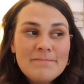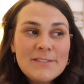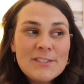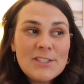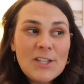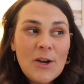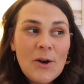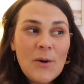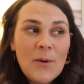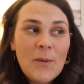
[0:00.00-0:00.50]

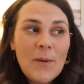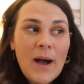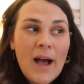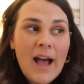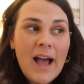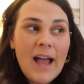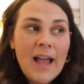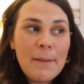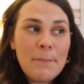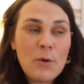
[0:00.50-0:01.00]
So
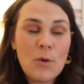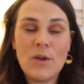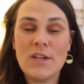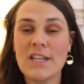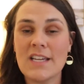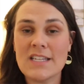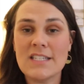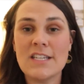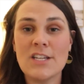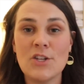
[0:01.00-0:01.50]
I'm going
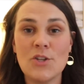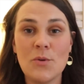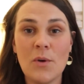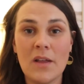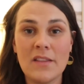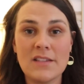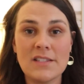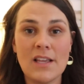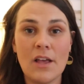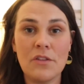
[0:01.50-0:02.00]
to continue
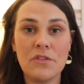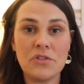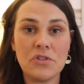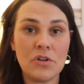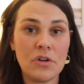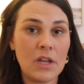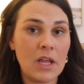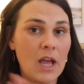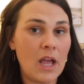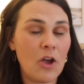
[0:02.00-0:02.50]
on this health
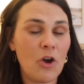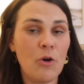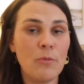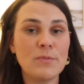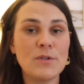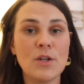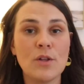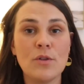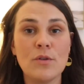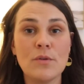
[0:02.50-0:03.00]
journey. I
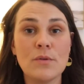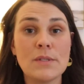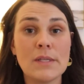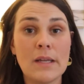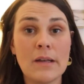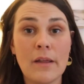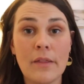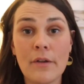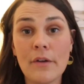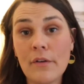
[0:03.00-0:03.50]
hope to lose
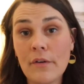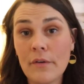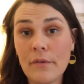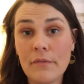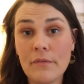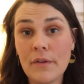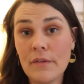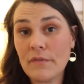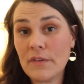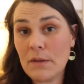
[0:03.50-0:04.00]

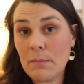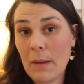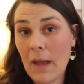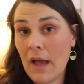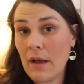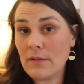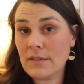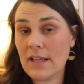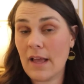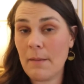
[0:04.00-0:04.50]
another fifty
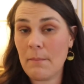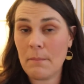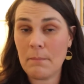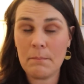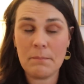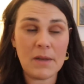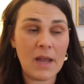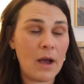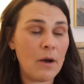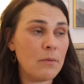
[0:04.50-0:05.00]
pounds.
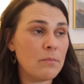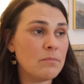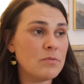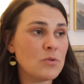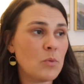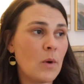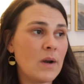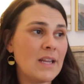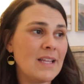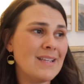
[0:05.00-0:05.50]
I'm down
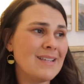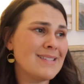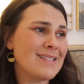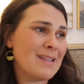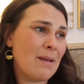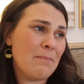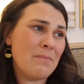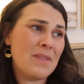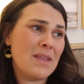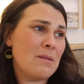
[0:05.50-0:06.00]
twenty
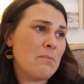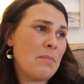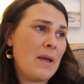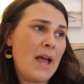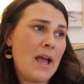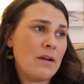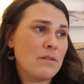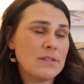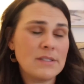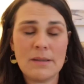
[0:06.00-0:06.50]
something
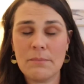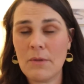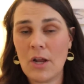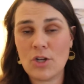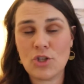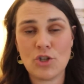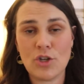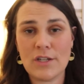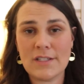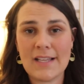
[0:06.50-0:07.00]
pounds. I'm
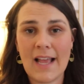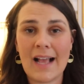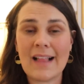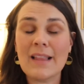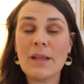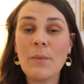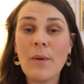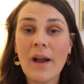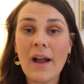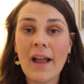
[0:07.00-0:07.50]
not sure
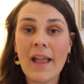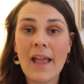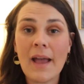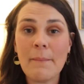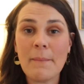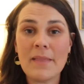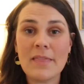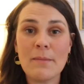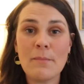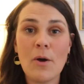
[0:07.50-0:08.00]
exactly where I
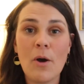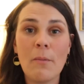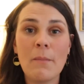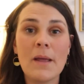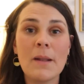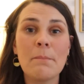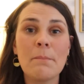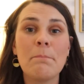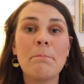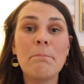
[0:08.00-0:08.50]
am at the
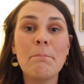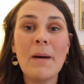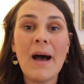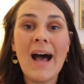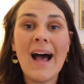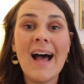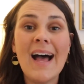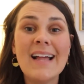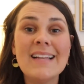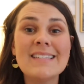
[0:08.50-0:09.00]
moment,
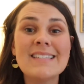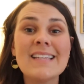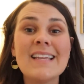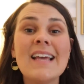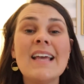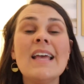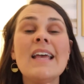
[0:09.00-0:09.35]
but